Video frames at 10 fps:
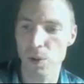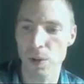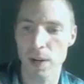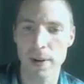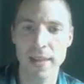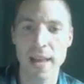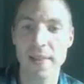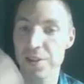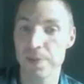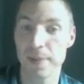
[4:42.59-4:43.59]
Don't worry about
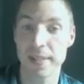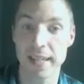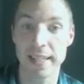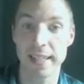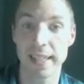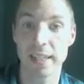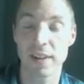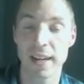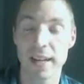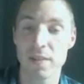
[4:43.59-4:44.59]
that. That just means I need to get
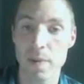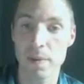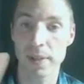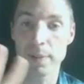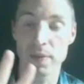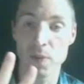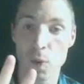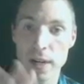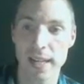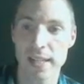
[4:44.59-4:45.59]
graded. Remember to give me
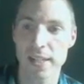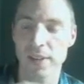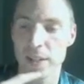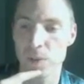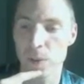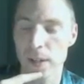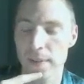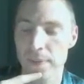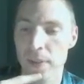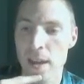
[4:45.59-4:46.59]
4 days to grade your
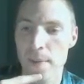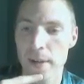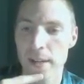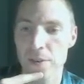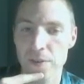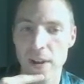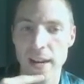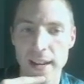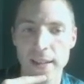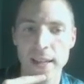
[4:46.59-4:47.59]
work, Monday through
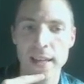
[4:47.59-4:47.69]
Friday.